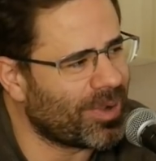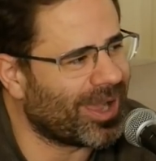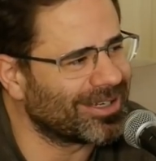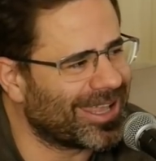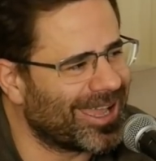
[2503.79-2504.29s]

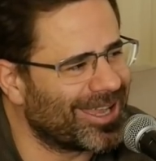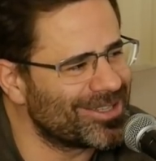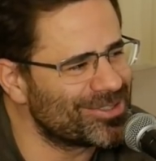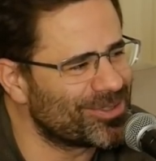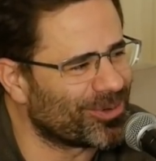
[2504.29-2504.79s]

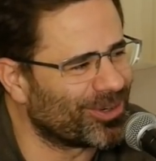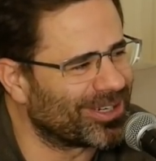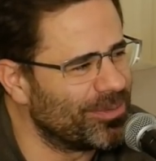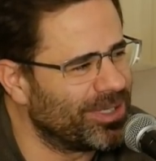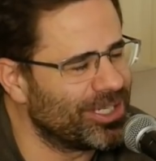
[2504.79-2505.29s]
podcast or
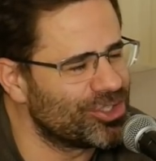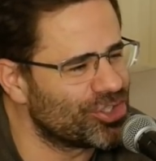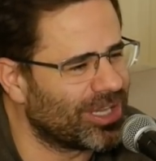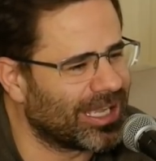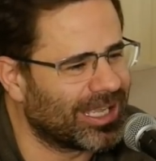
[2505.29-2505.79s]
comedians.
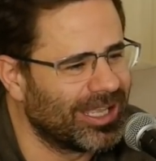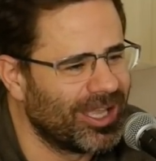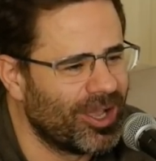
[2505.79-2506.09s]
You're like.